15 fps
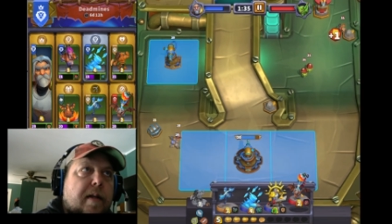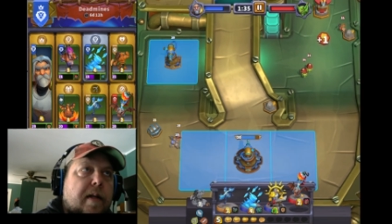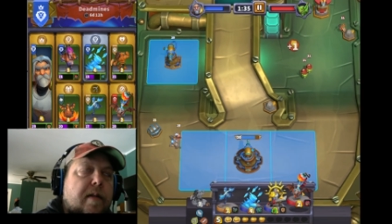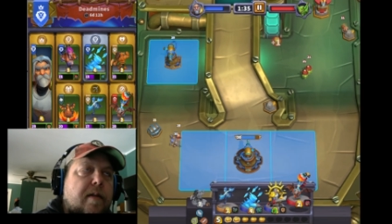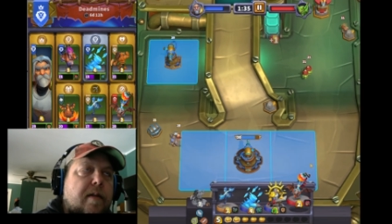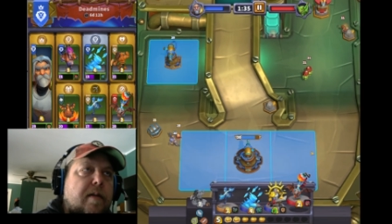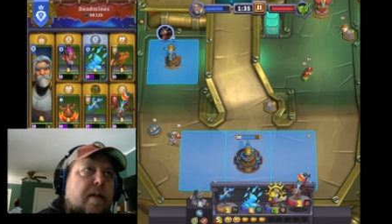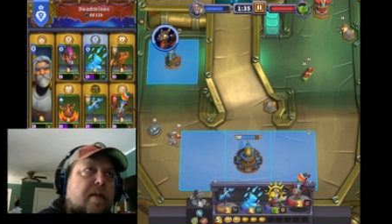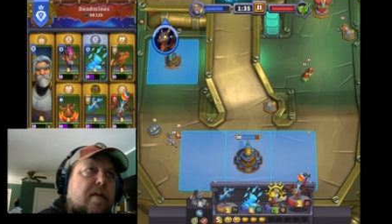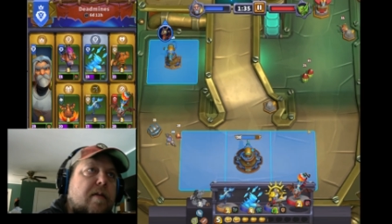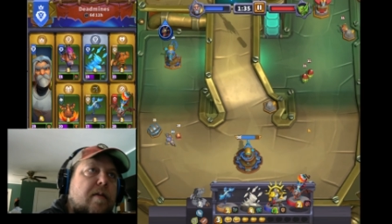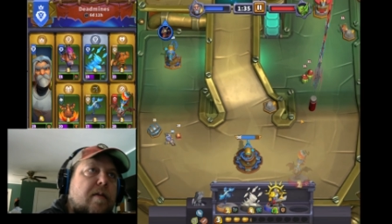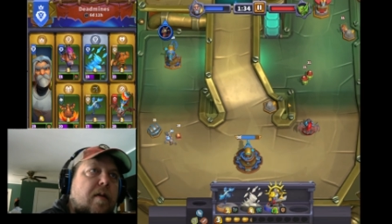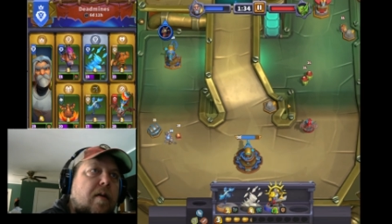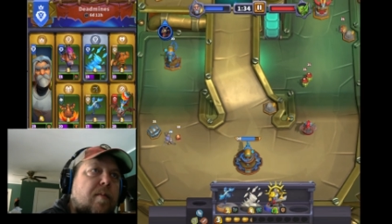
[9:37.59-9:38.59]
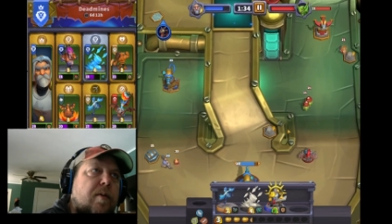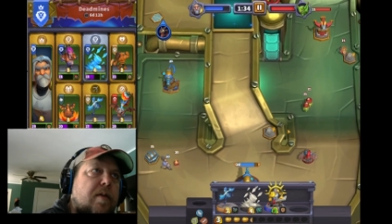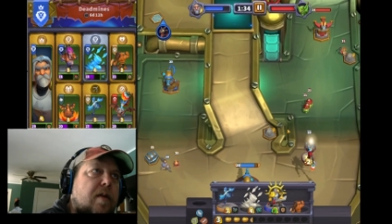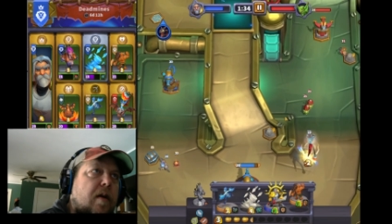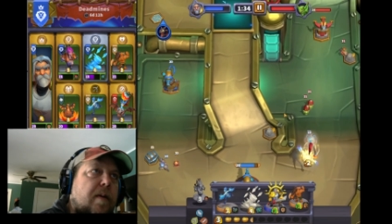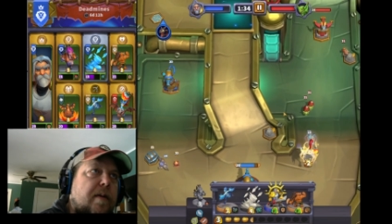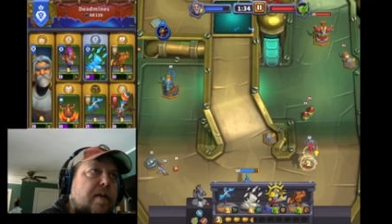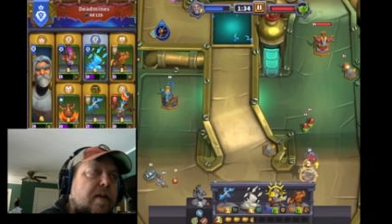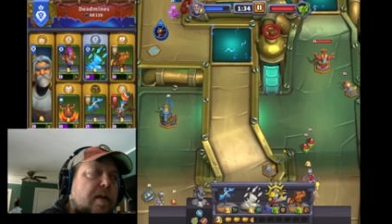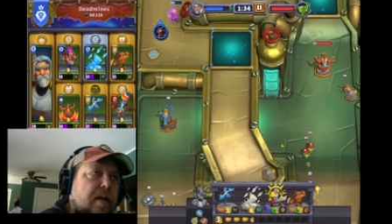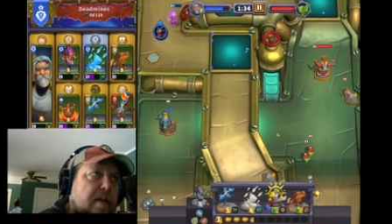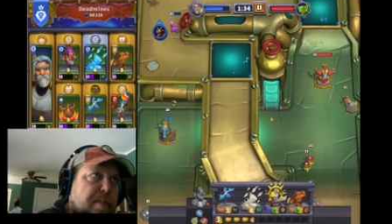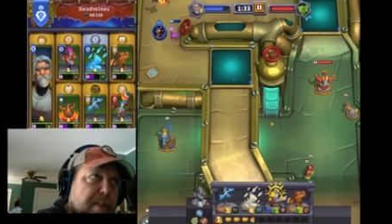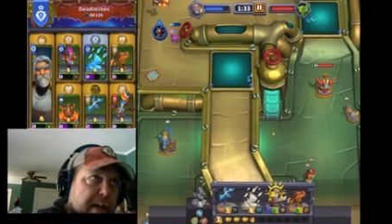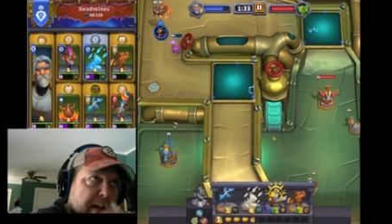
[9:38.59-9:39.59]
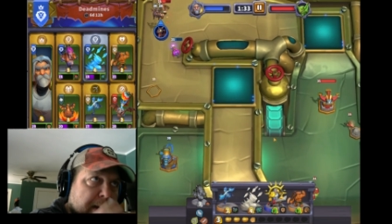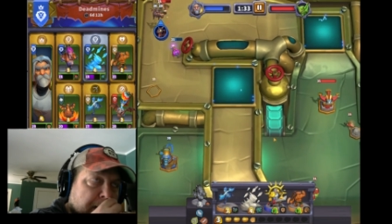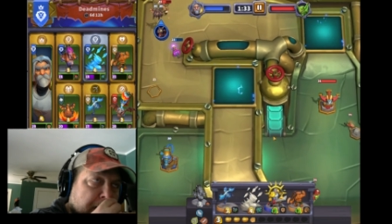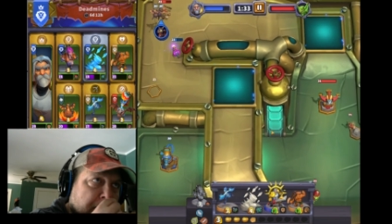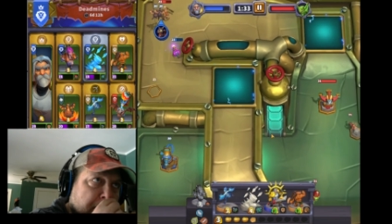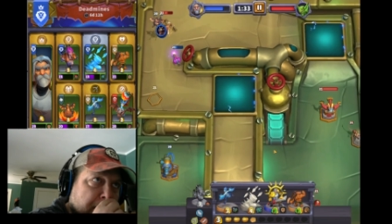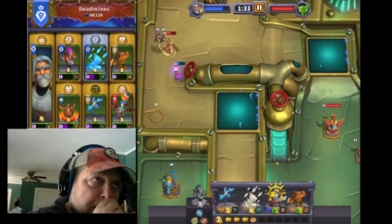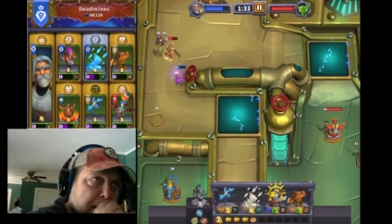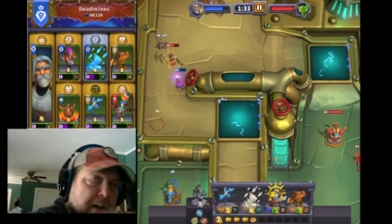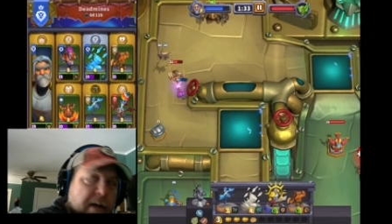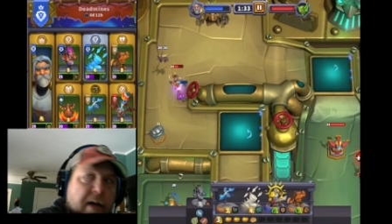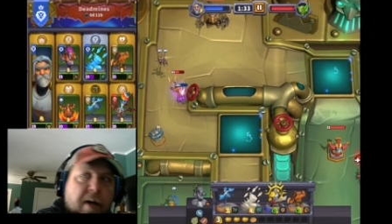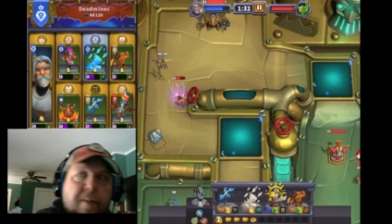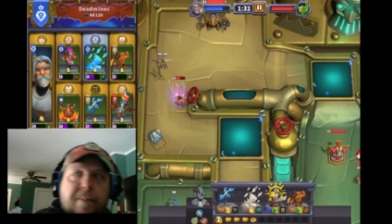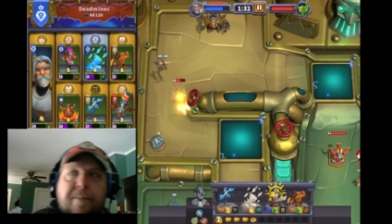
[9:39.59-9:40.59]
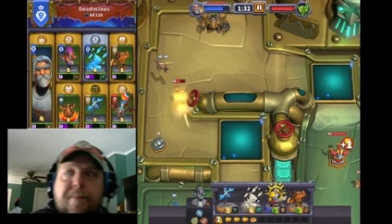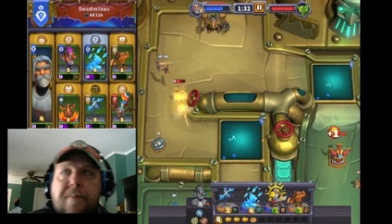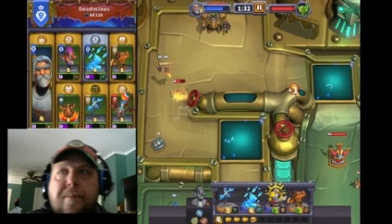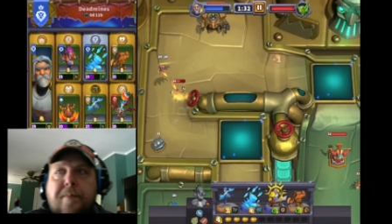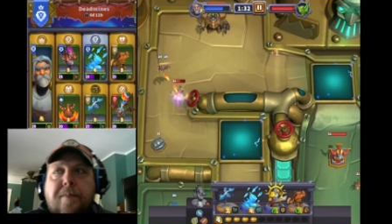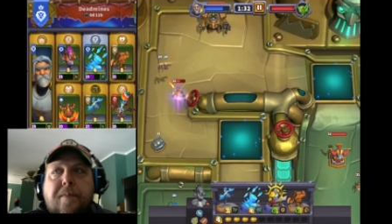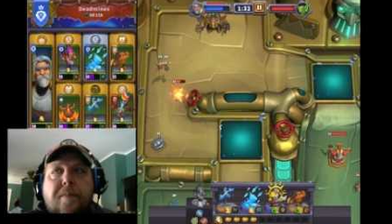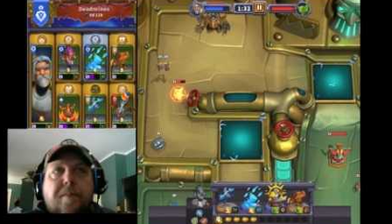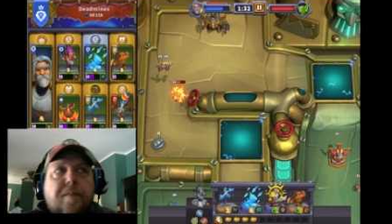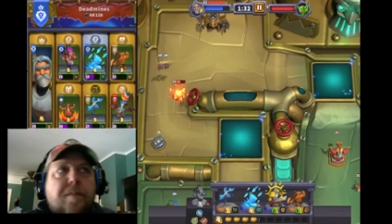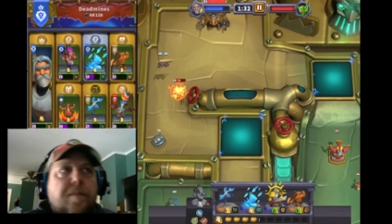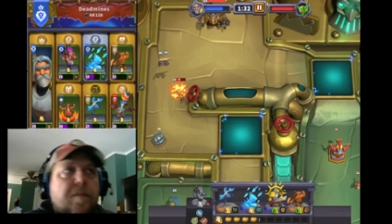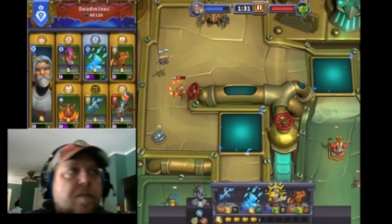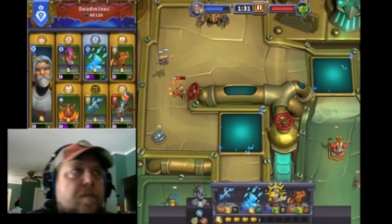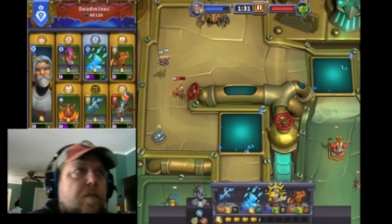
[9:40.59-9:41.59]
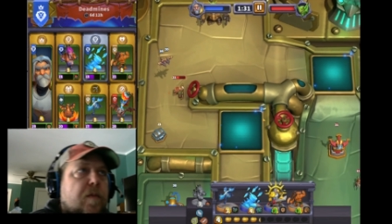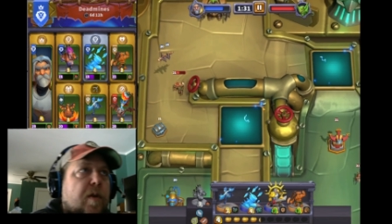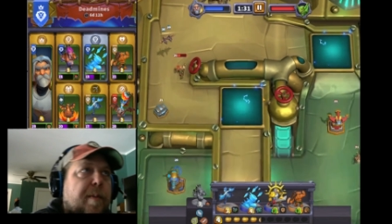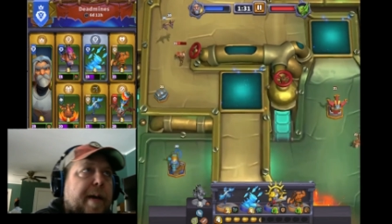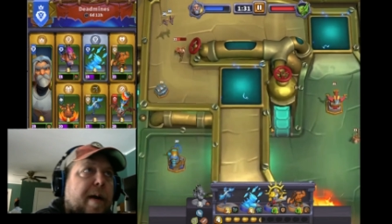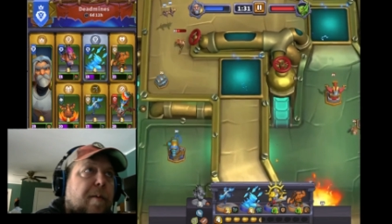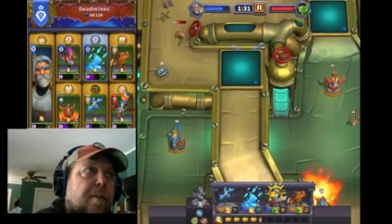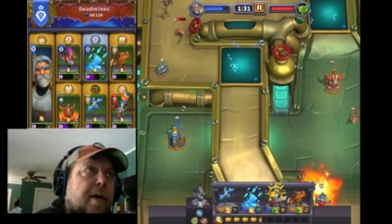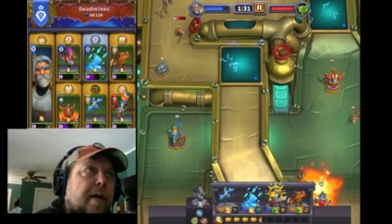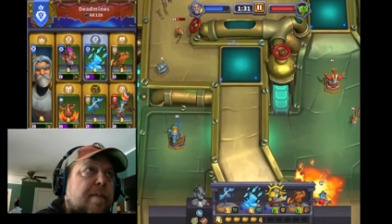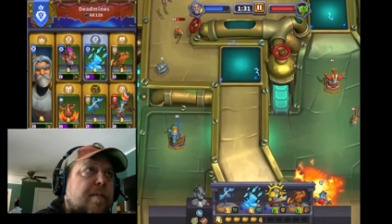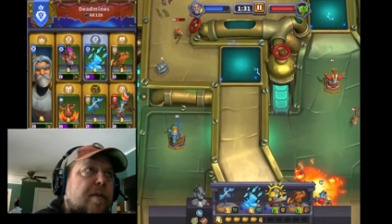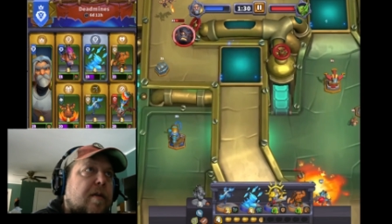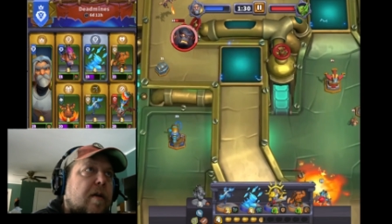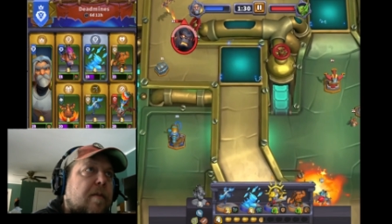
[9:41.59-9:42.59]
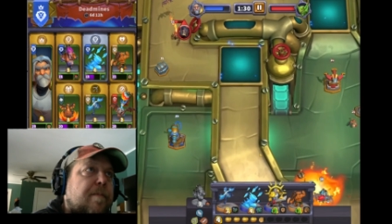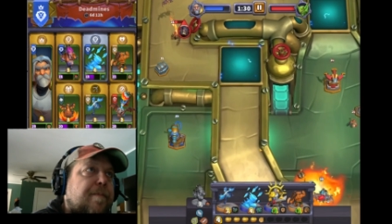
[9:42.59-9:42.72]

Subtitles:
That's almost always a good bet, no matter what. So